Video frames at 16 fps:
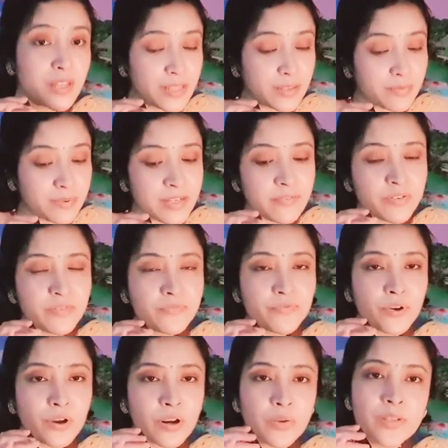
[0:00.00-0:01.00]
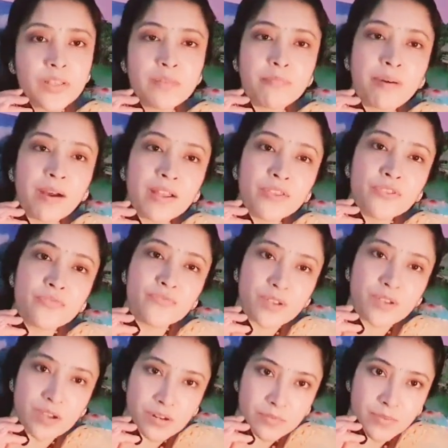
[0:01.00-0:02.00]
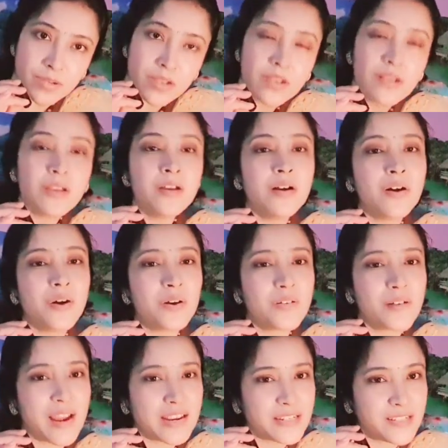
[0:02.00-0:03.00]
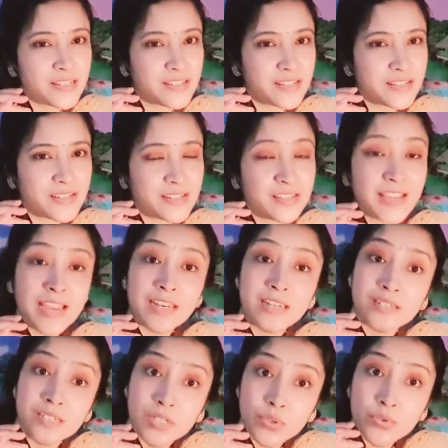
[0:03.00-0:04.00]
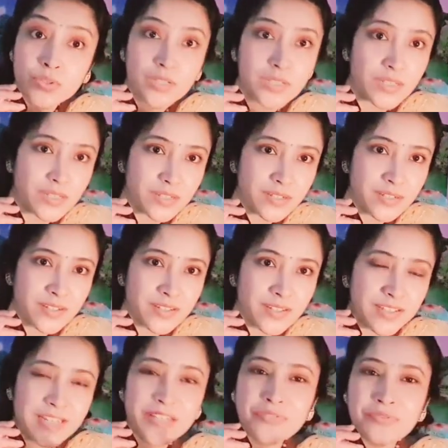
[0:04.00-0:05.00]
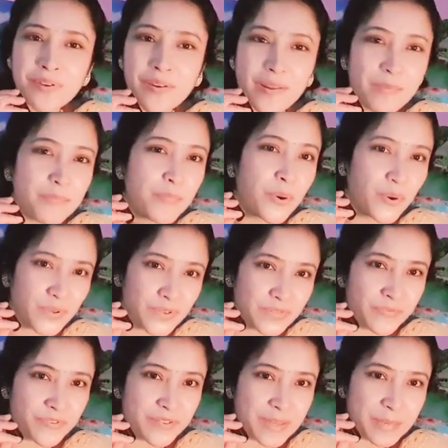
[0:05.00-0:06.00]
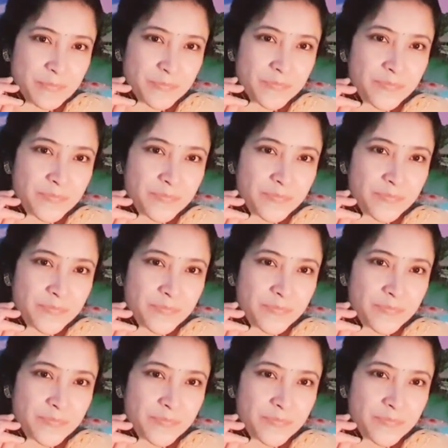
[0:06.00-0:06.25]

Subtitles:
They believe in following the path of dharma or righteousness and duty. That is very important for them.